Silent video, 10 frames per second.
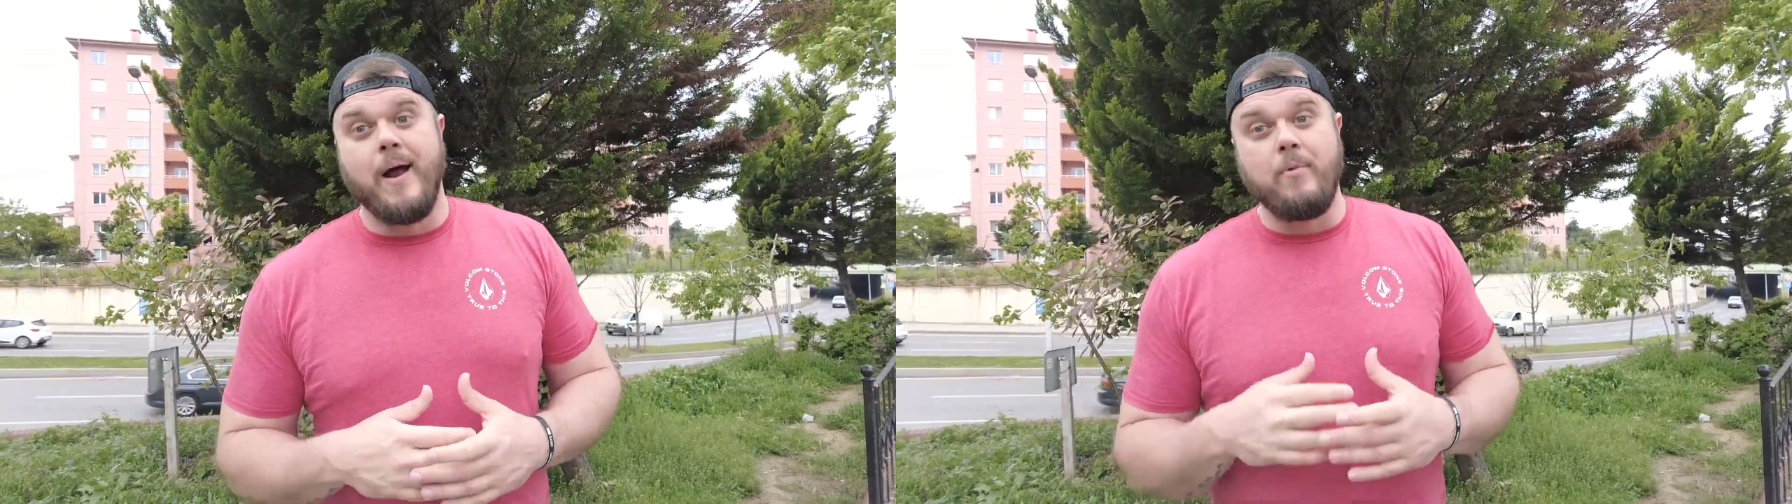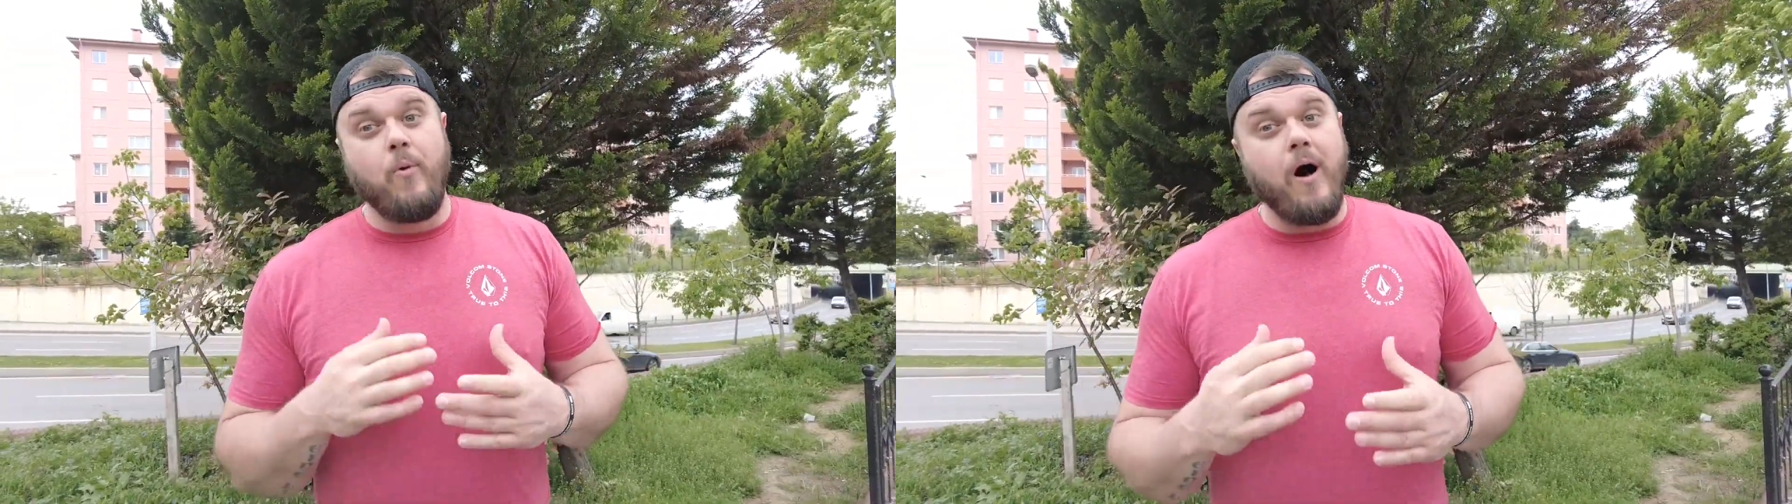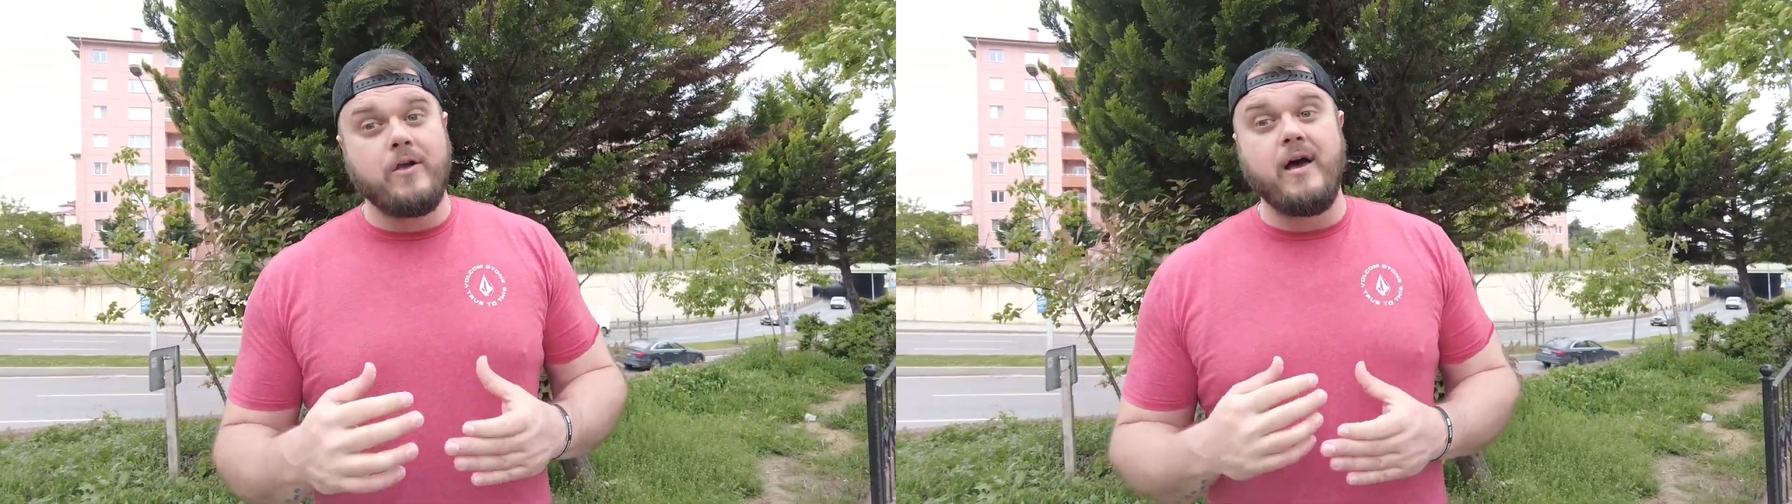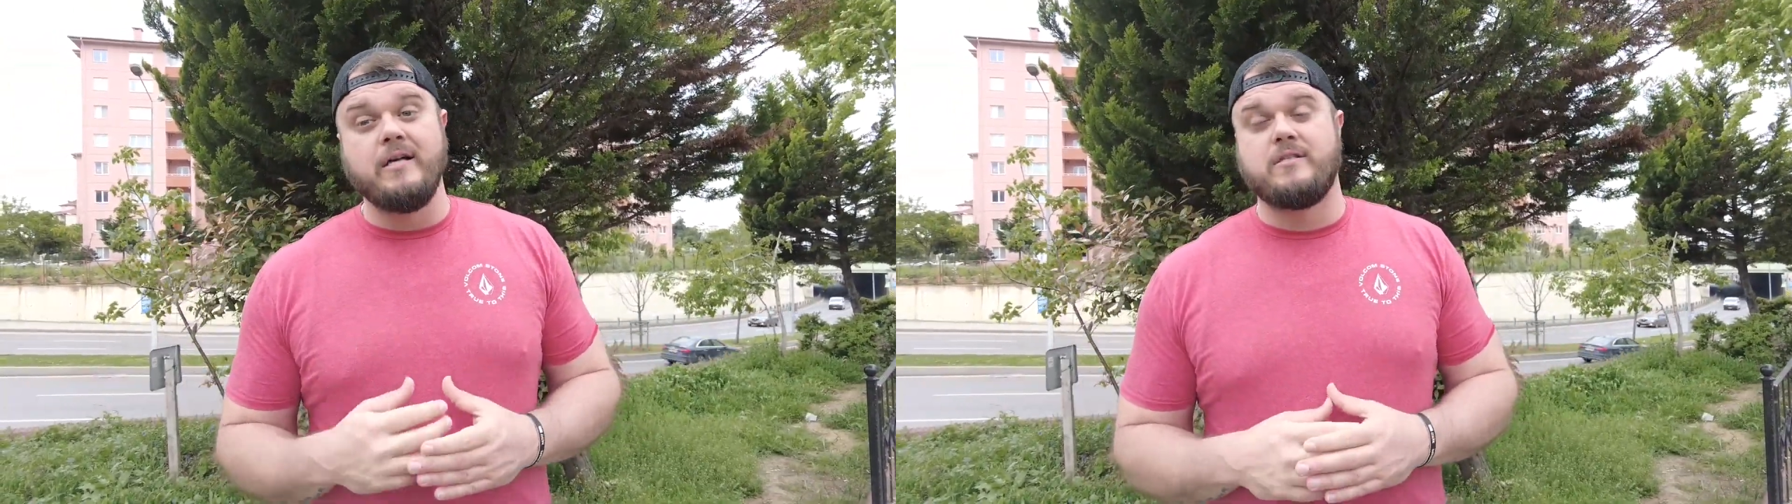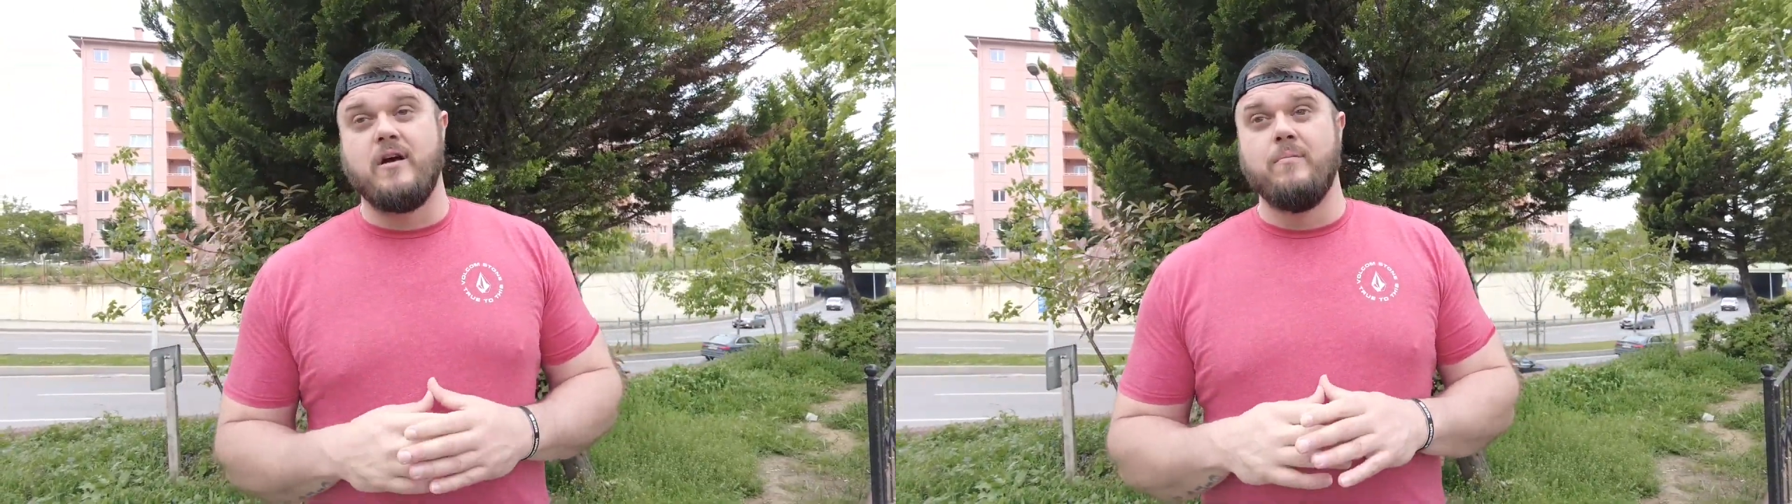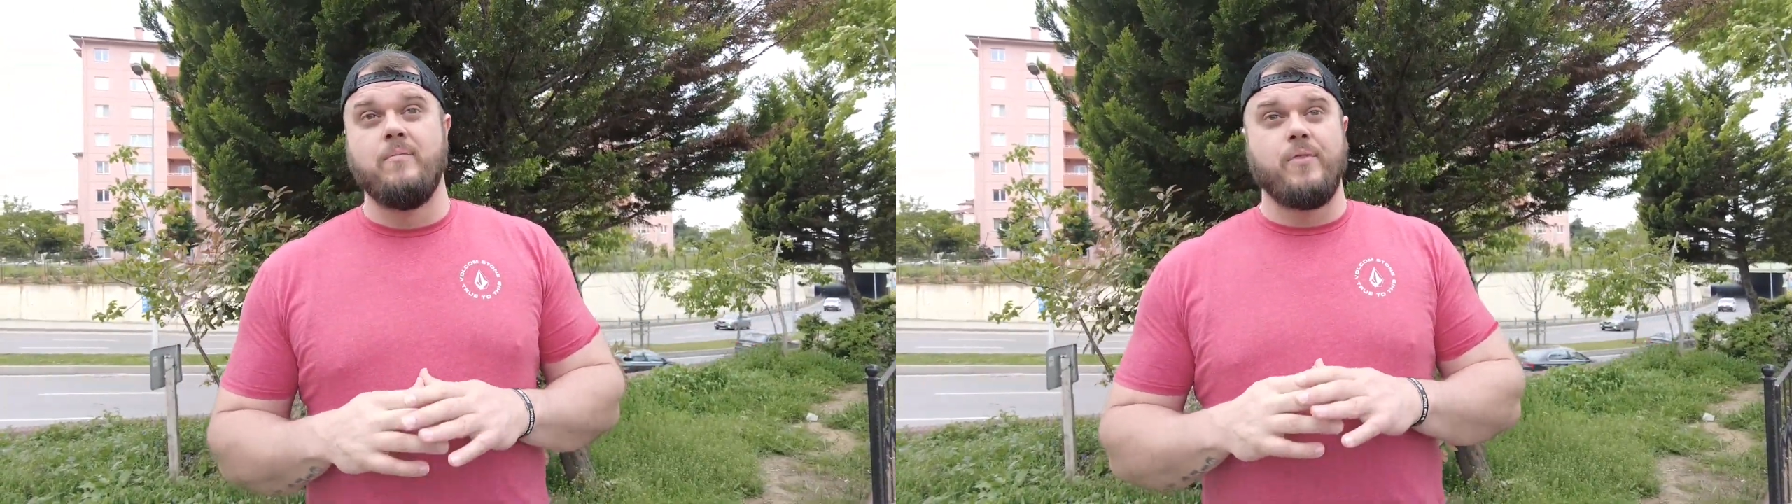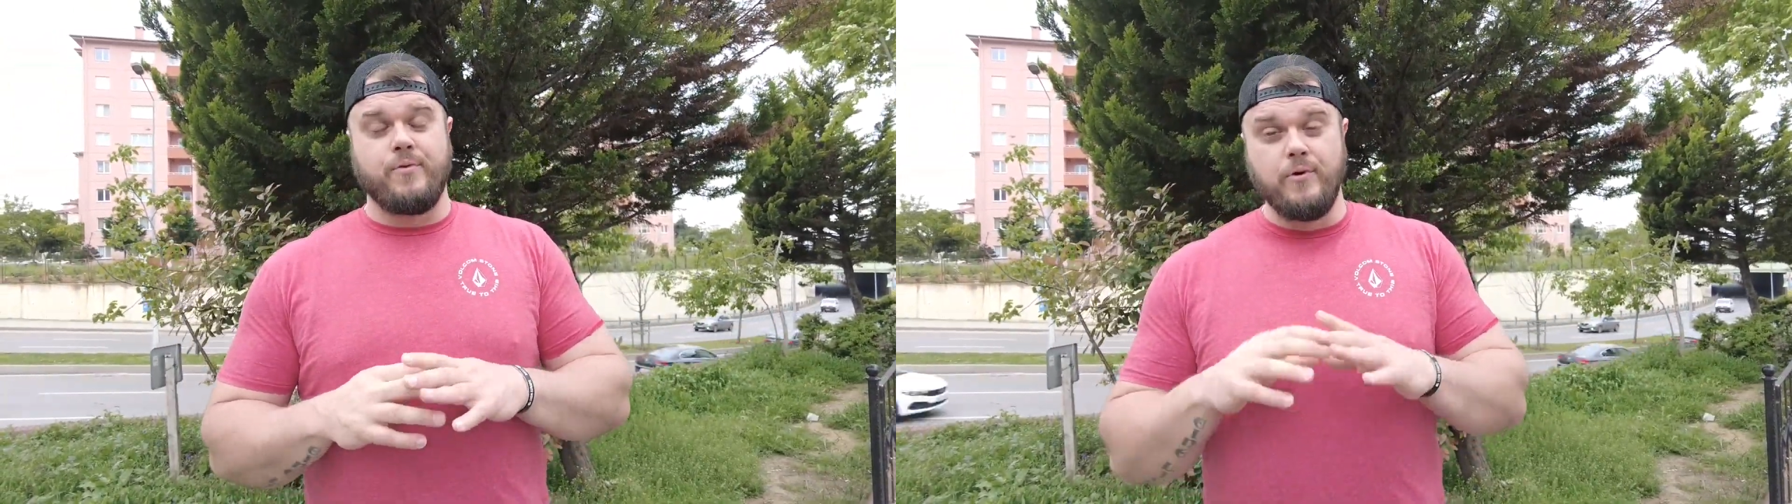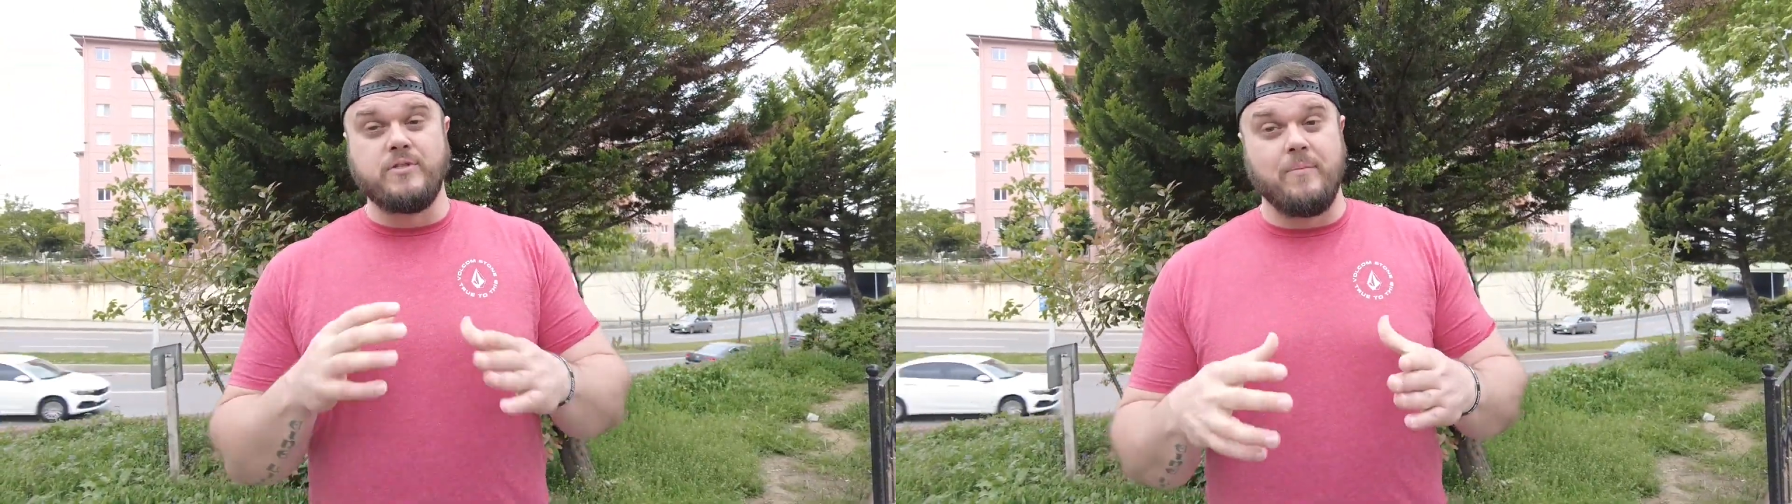I'm gonna walk you guys
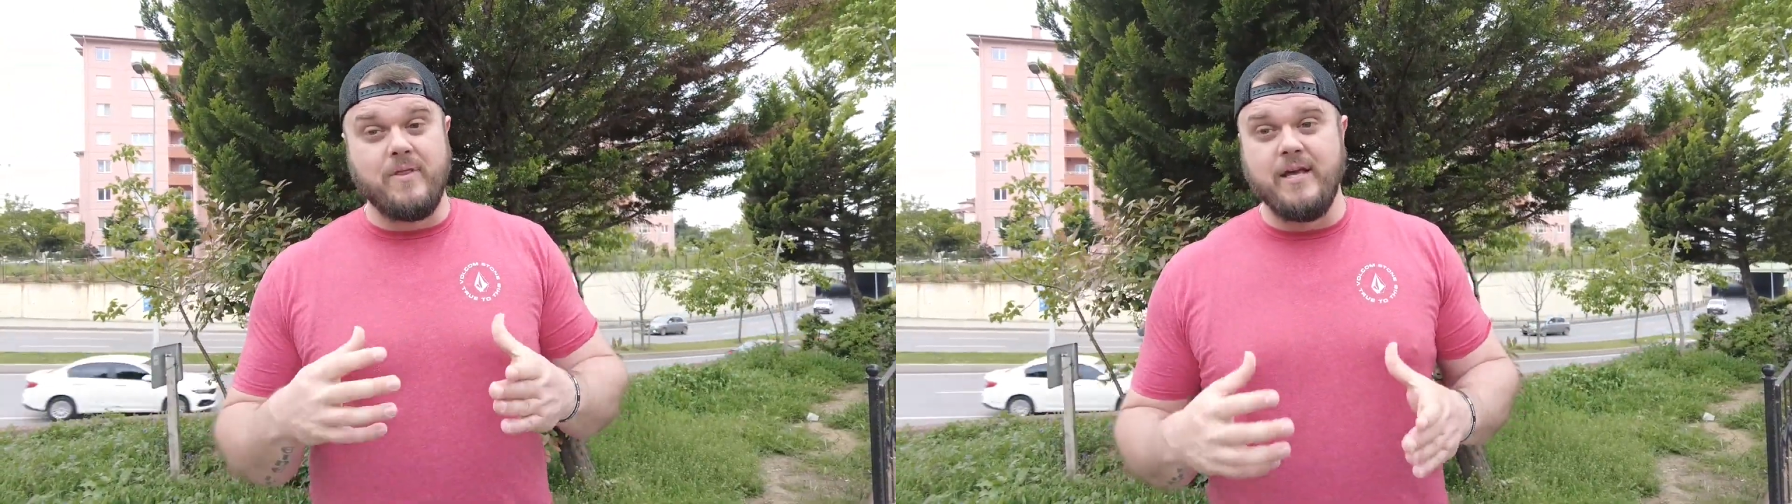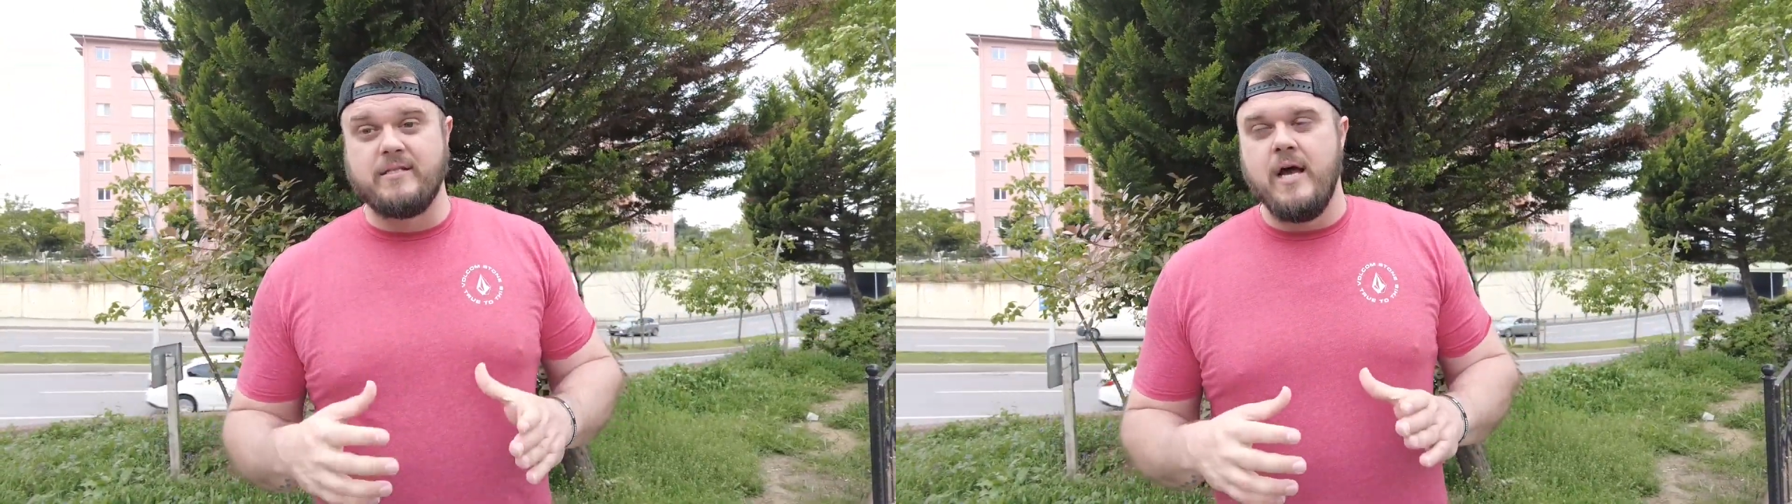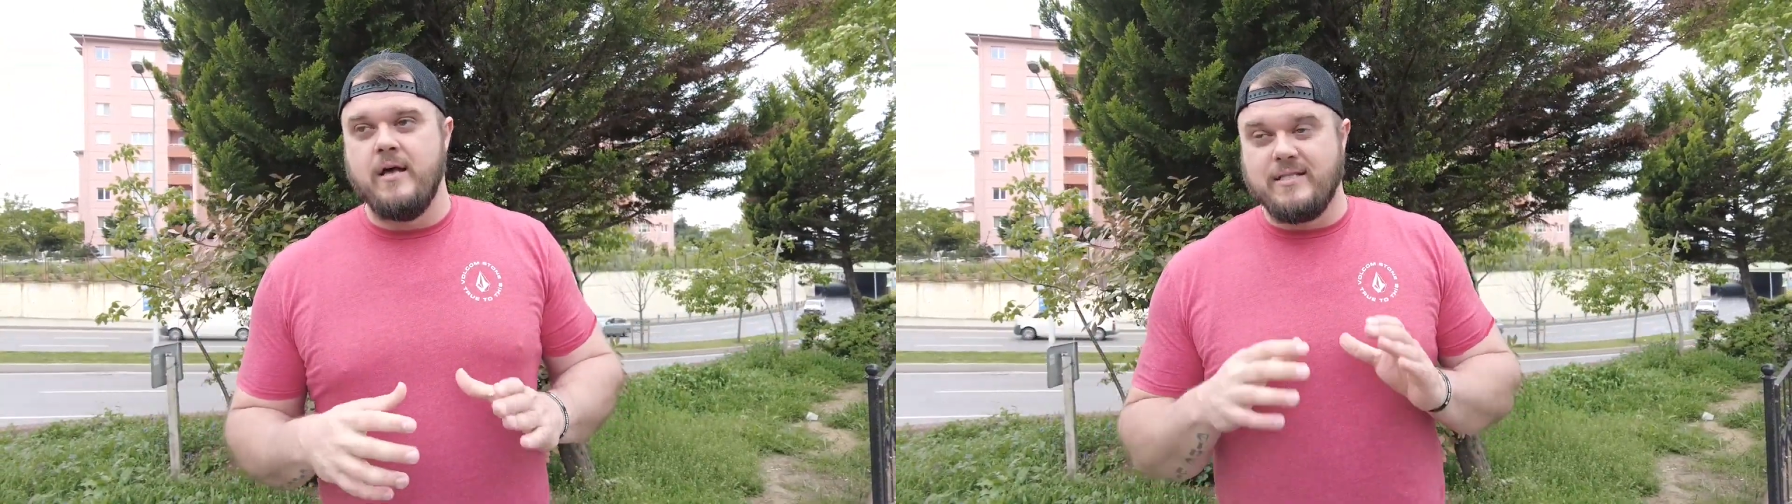through some of these